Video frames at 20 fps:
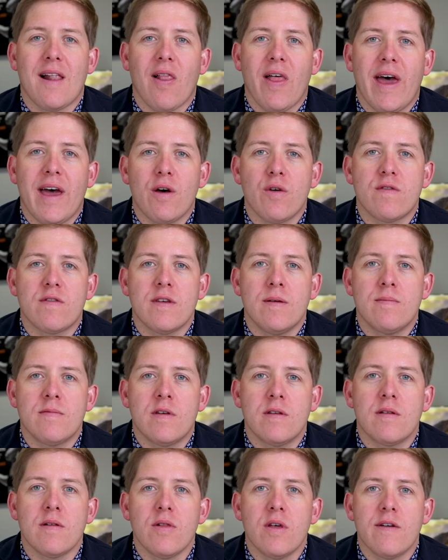allows them
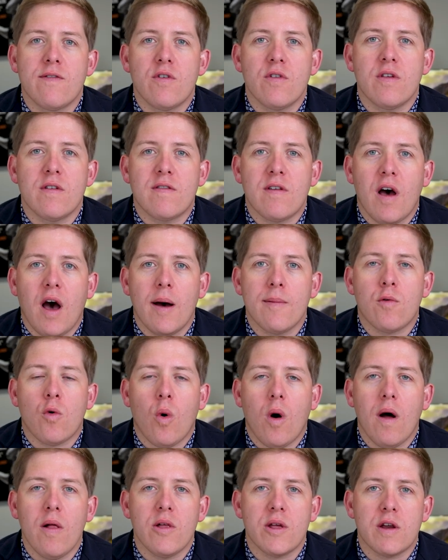to deliver the top
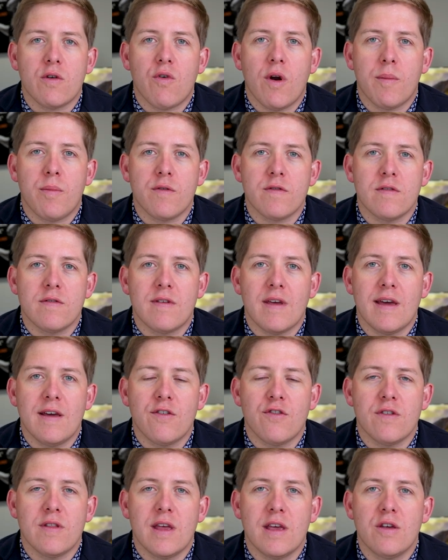quality
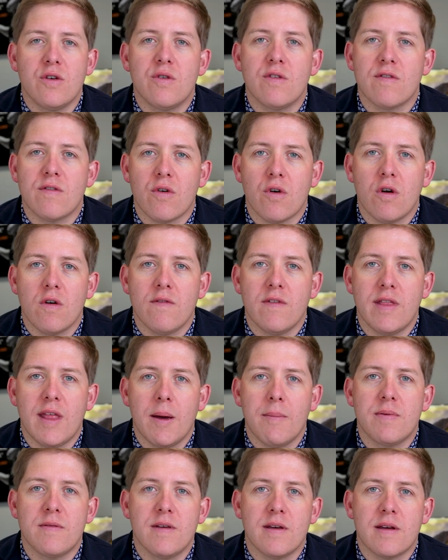representation that you deserve in
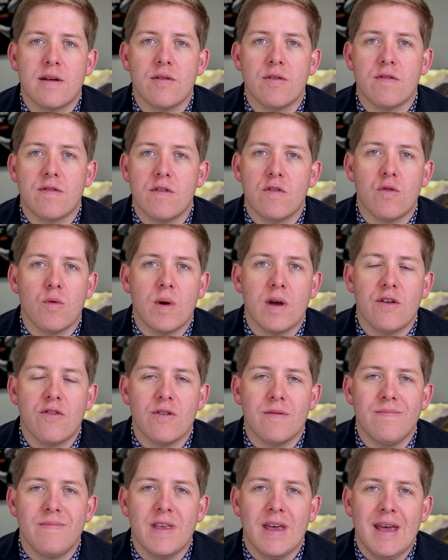that particular
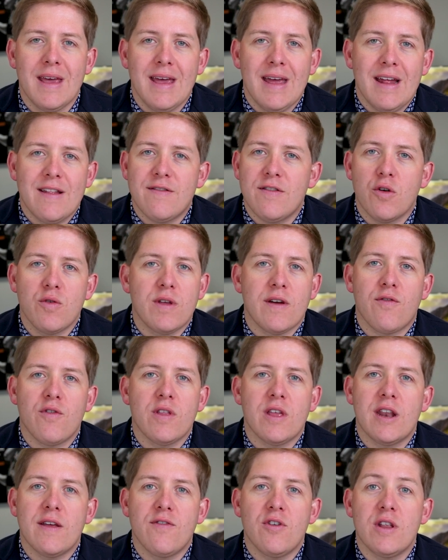situation. It's no
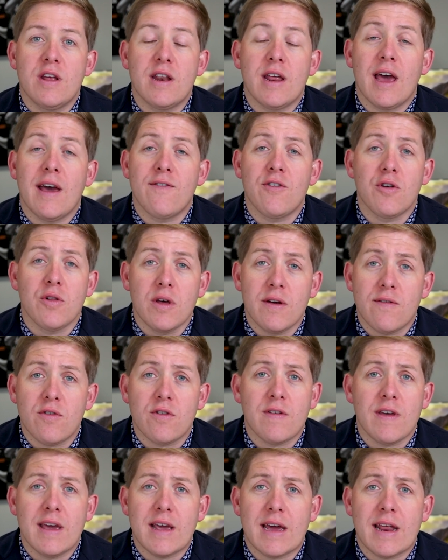different than if you need to have your liver
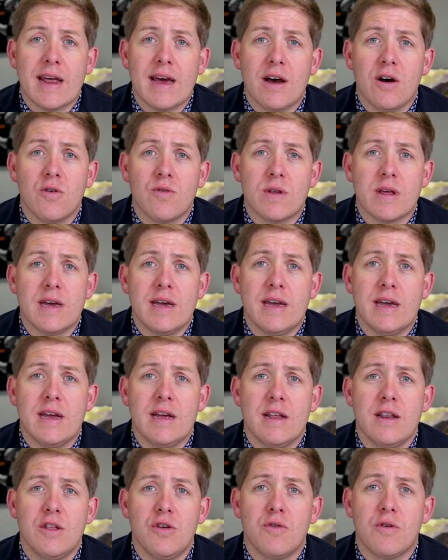taken out
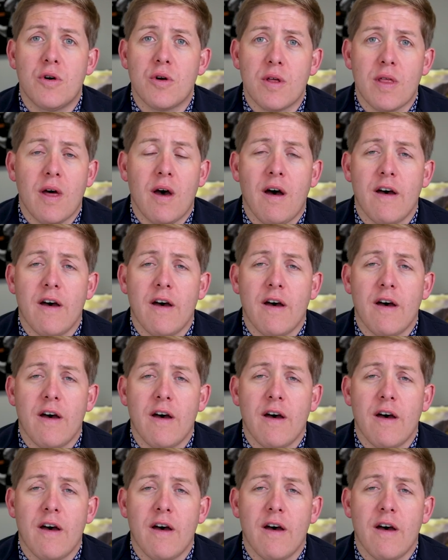and you go to the